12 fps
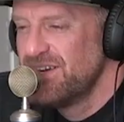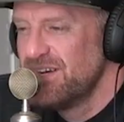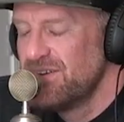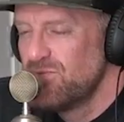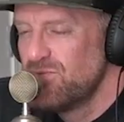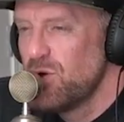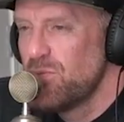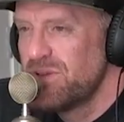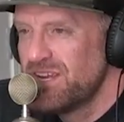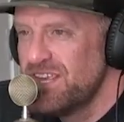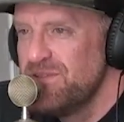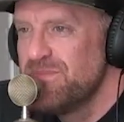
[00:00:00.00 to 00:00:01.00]
wrote me
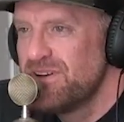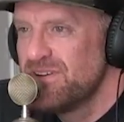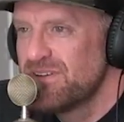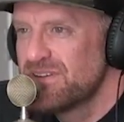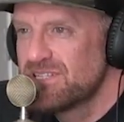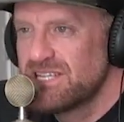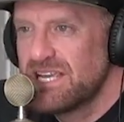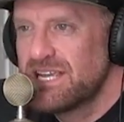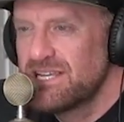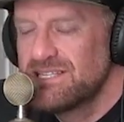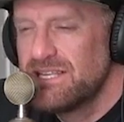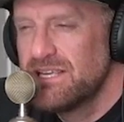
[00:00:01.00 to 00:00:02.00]
an email because I
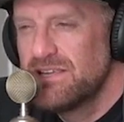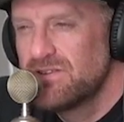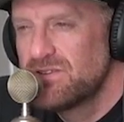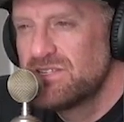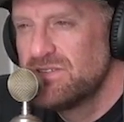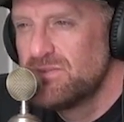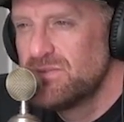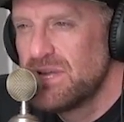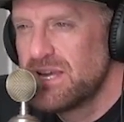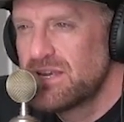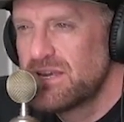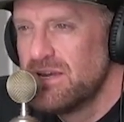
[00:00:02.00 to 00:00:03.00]
guess they used to
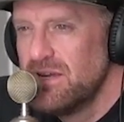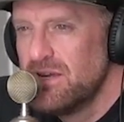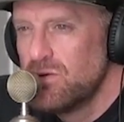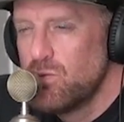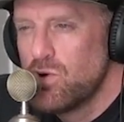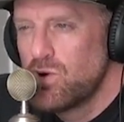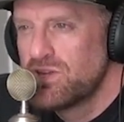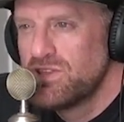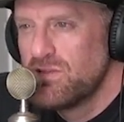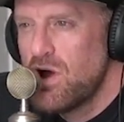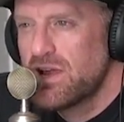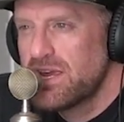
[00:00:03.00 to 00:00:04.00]
like work in
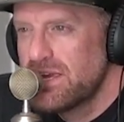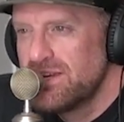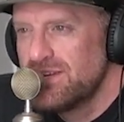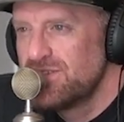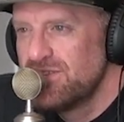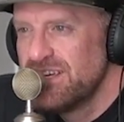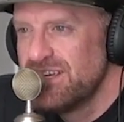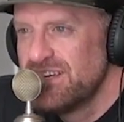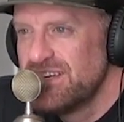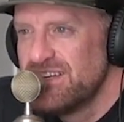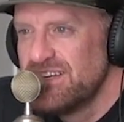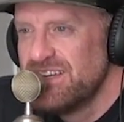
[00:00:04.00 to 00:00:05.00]
the logging industry.
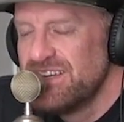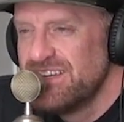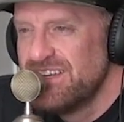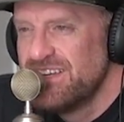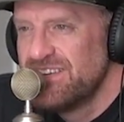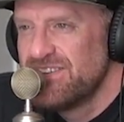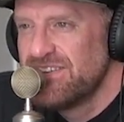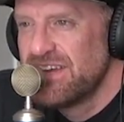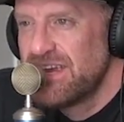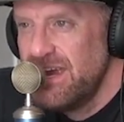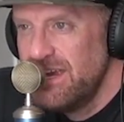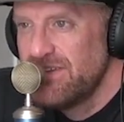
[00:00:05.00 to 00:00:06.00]
Mm-hmm. And they're
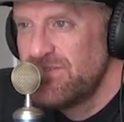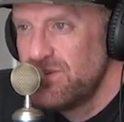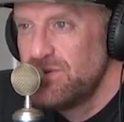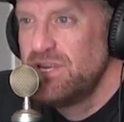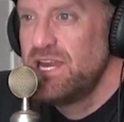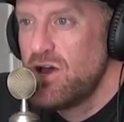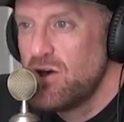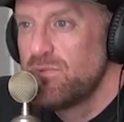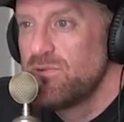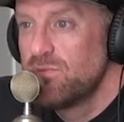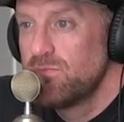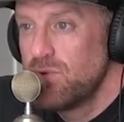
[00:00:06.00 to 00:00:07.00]
like, hey, if you need help
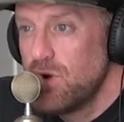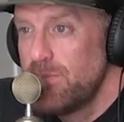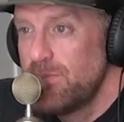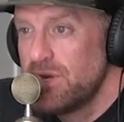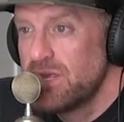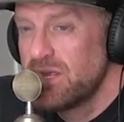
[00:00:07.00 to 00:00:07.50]
with your property,